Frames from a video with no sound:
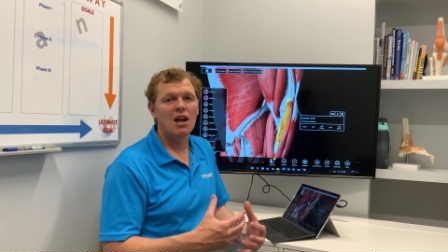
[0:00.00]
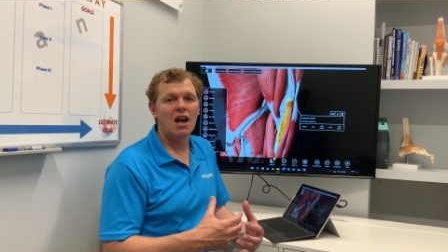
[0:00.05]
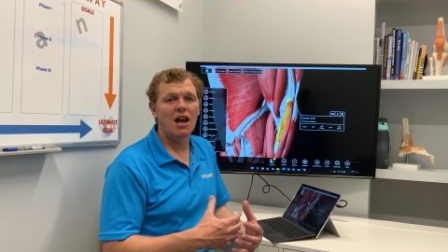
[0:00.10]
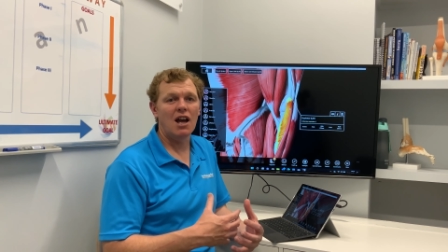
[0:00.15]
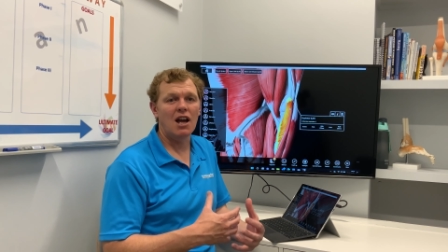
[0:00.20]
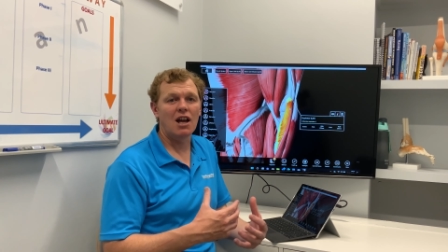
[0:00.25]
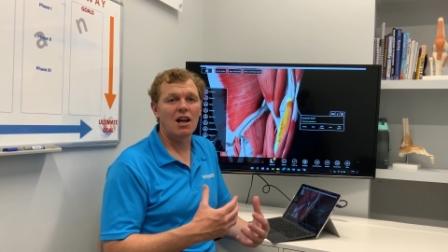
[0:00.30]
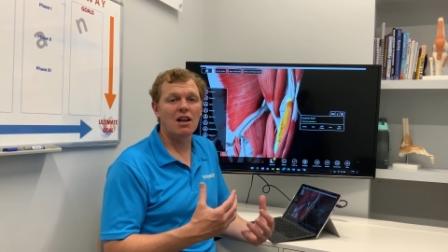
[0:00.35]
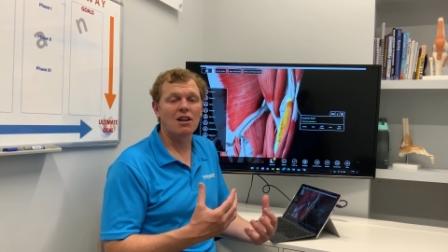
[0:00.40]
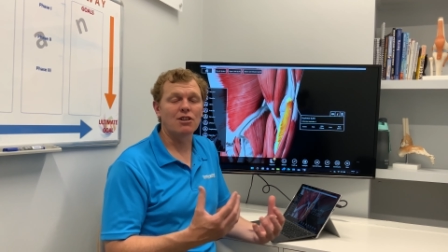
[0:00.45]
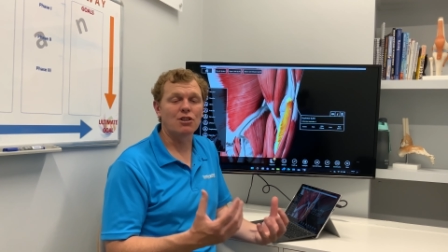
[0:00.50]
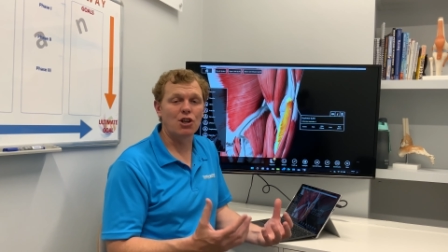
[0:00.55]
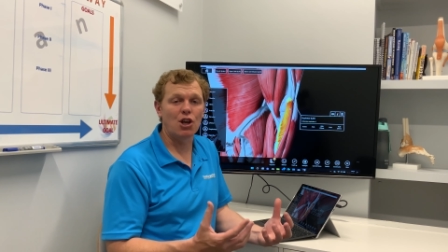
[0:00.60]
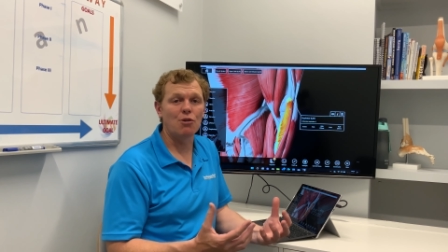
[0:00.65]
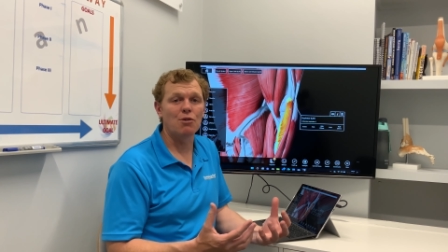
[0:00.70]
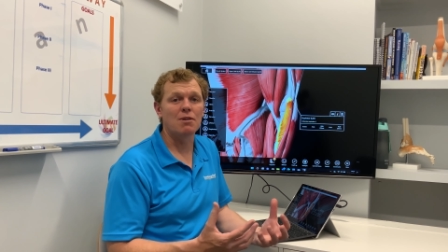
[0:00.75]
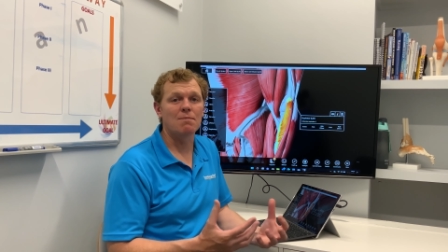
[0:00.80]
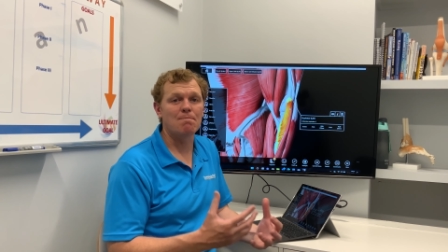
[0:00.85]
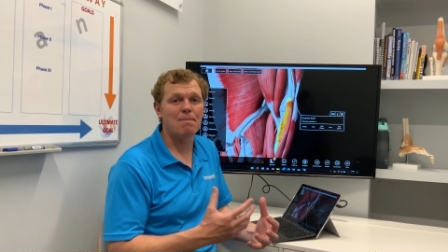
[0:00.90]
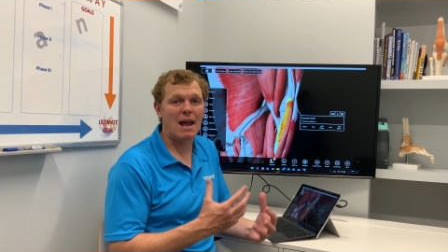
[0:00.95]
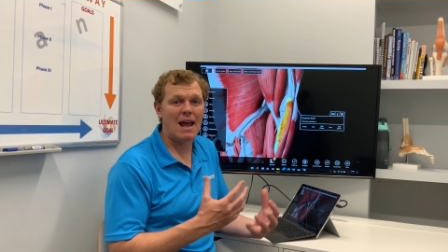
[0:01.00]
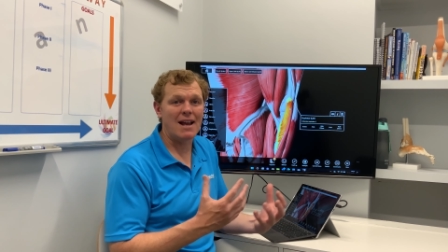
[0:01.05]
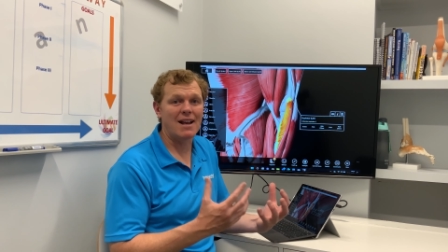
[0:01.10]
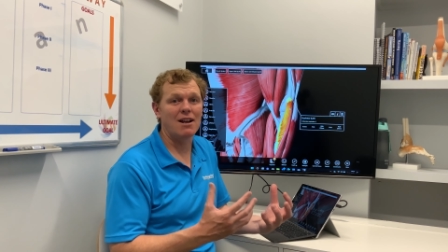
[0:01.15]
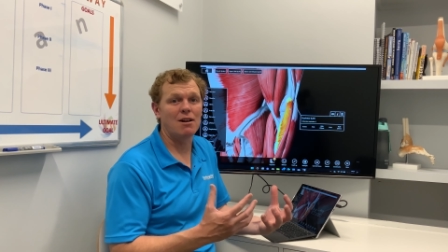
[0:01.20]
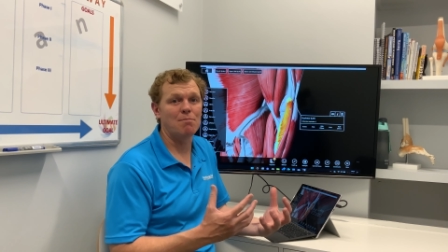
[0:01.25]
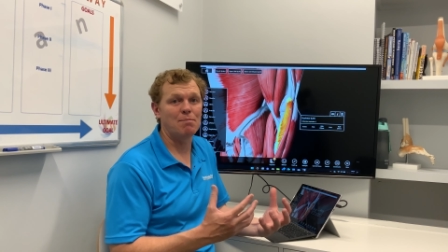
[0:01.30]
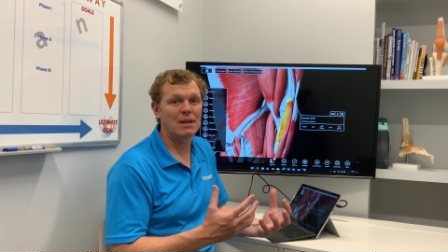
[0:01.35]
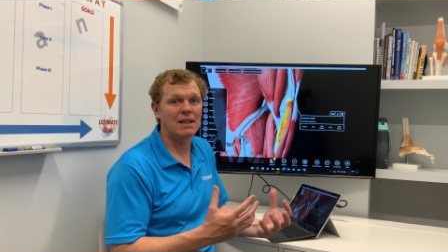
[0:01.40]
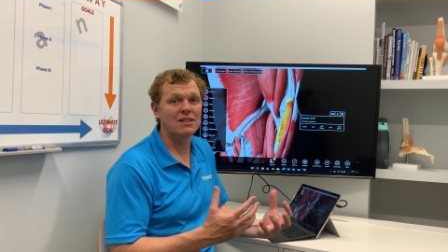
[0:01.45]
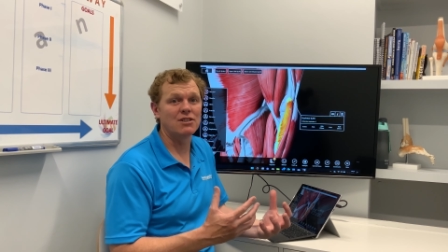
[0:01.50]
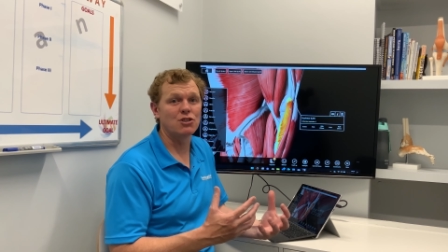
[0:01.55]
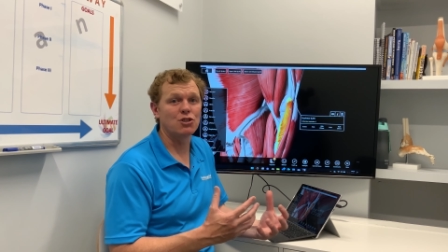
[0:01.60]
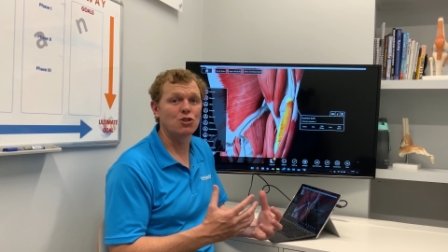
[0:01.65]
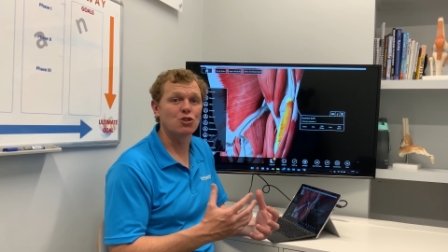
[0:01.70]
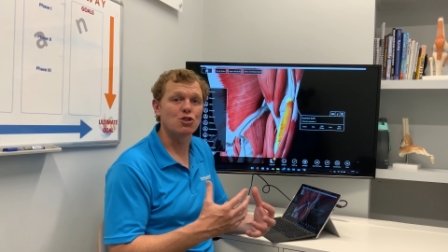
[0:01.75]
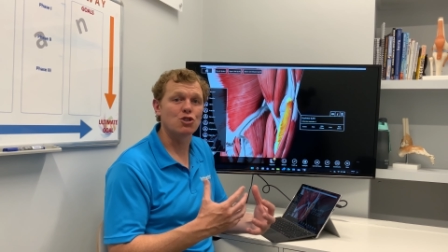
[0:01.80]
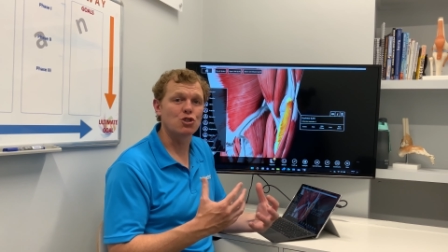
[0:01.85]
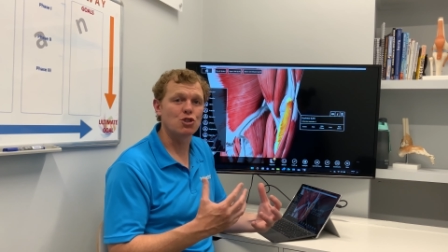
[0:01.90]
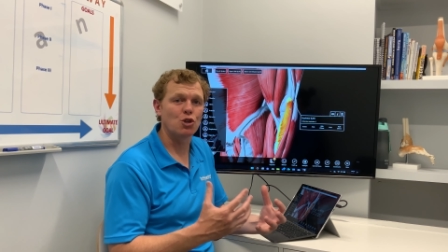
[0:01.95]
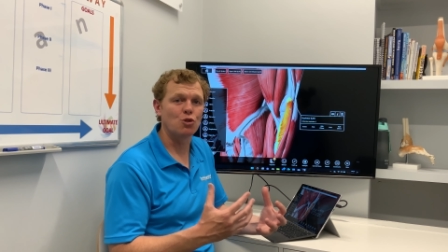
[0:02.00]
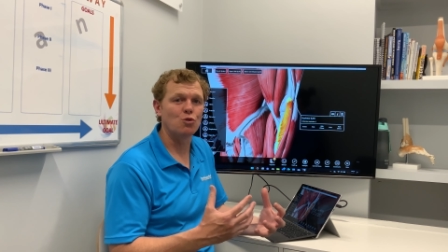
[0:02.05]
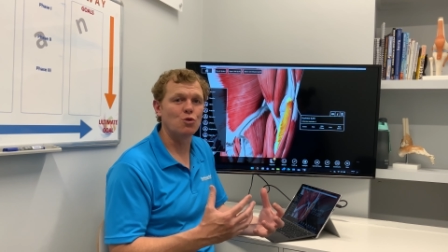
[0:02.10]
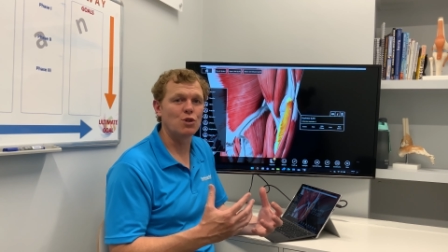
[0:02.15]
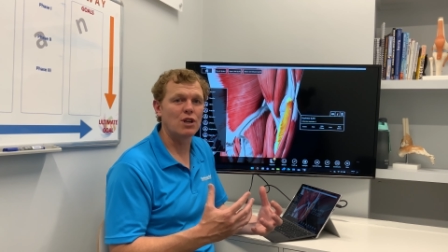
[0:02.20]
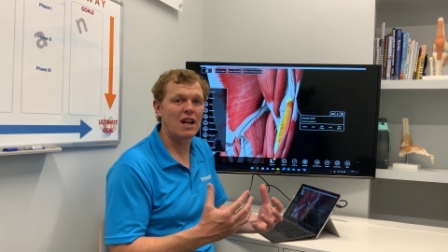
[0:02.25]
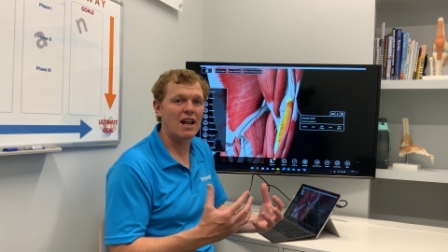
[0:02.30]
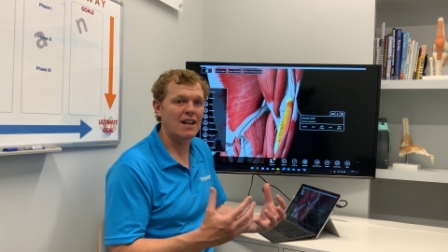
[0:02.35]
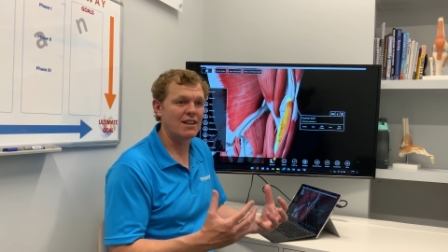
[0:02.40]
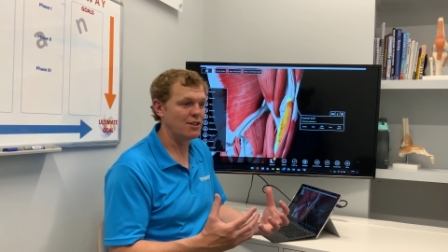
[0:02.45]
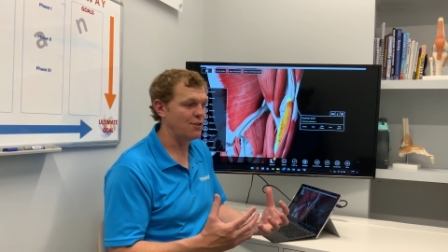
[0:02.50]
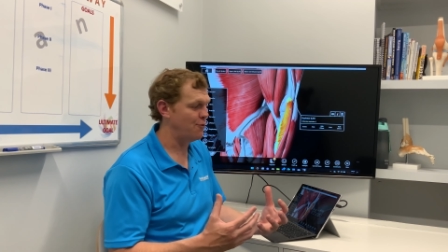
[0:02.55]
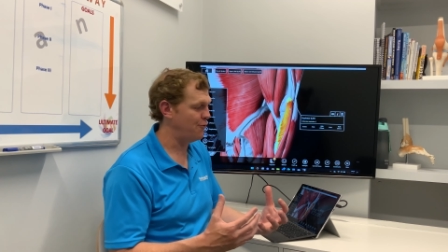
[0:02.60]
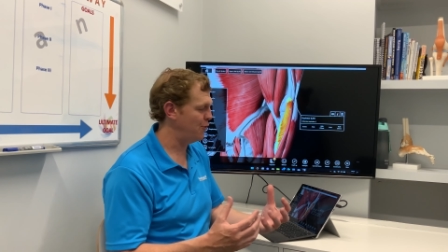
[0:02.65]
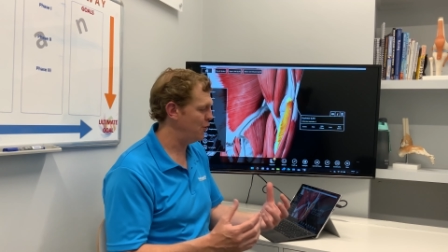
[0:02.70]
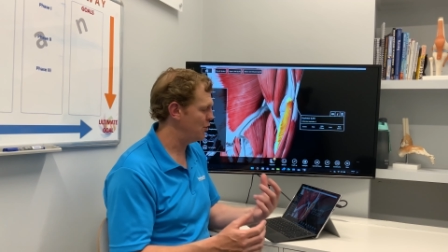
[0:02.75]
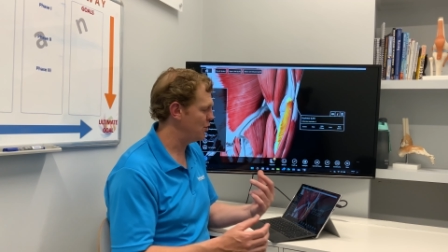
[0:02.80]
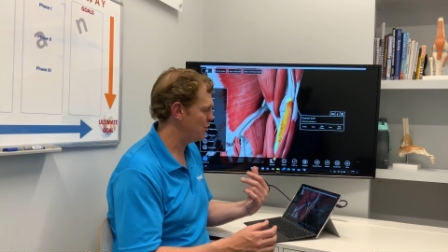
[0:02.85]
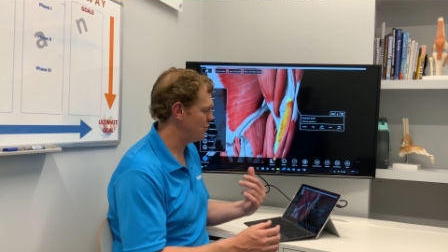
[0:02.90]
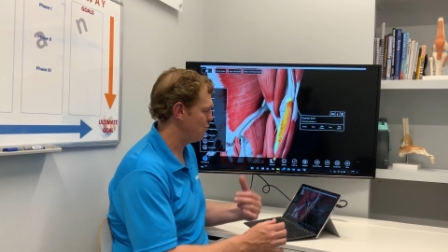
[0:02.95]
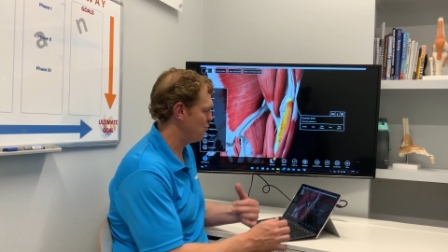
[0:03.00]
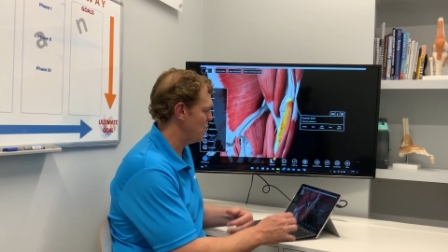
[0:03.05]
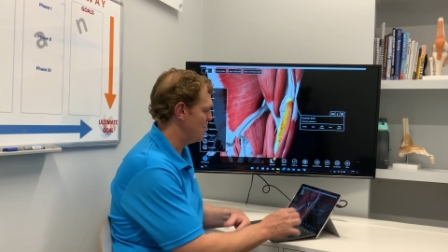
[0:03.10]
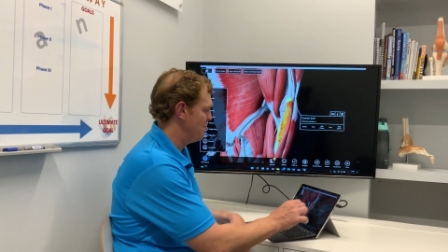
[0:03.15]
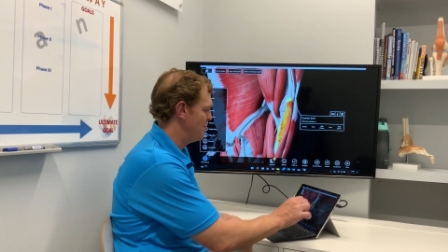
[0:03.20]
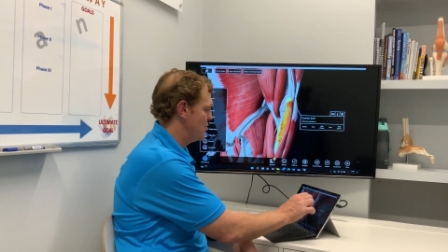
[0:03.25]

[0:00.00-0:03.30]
going back up into the shoulder and the first rib.